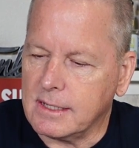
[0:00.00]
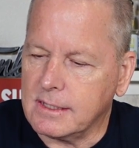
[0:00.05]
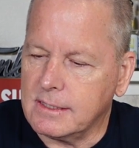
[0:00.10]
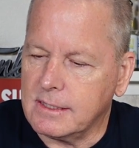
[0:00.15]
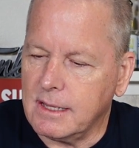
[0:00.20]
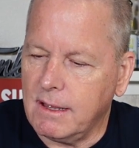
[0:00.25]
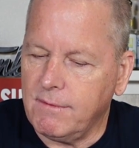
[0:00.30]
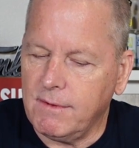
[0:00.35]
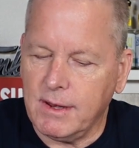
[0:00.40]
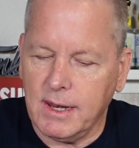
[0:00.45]

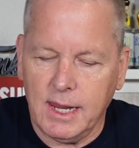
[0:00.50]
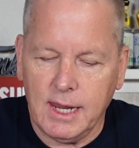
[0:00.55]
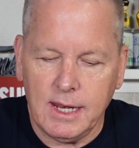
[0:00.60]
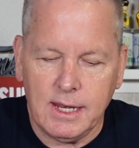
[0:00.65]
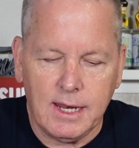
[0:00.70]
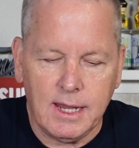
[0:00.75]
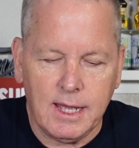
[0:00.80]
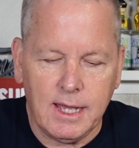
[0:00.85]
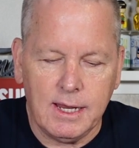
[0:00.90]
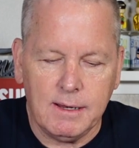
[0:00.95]
7,
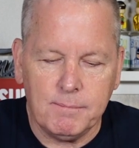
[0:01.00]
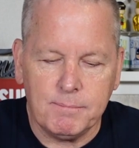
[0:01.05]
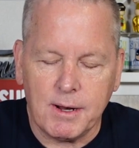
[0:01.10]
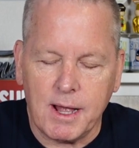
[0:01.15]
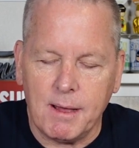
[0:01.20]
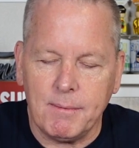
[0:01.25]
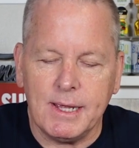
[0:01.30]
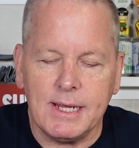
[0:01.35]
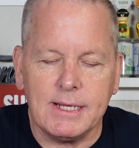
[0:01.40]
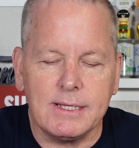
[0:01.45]
8, 9,
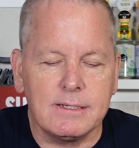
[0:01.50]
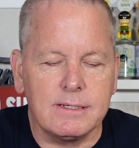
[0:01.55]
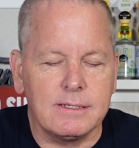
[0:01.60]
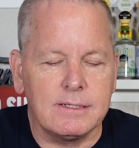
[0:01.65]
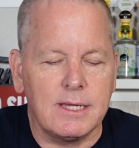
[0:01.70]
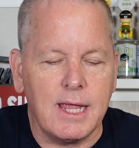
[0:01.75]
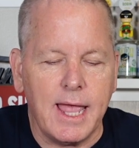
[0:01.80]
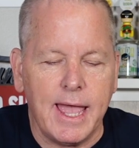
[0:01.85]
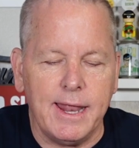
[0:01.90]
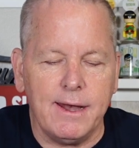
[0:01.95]
probably
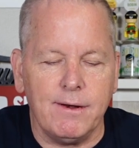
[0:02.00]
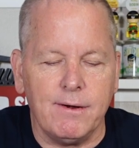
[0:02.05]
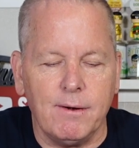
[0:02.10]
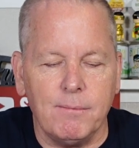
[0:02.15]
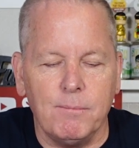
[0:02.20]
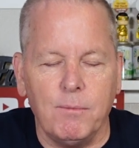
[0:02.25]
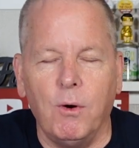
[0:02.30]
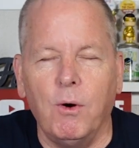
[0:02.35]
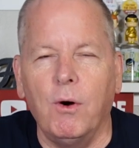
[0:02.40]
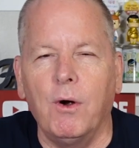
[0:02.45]
10
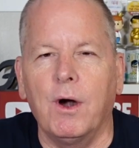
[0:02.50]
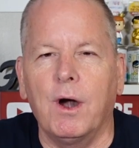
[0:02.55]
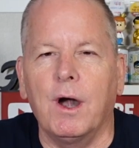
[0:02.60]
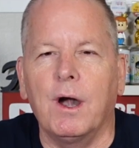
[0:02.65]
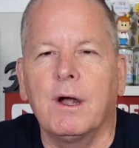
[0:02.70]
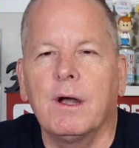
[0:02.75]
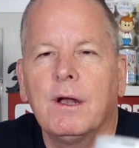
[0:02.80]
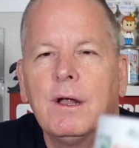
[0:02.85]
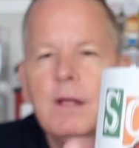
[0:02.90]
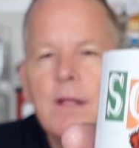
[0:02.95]
or
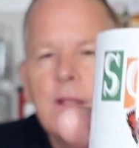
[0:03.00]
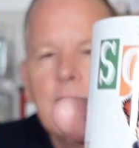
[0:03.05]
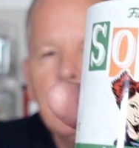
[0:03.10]
more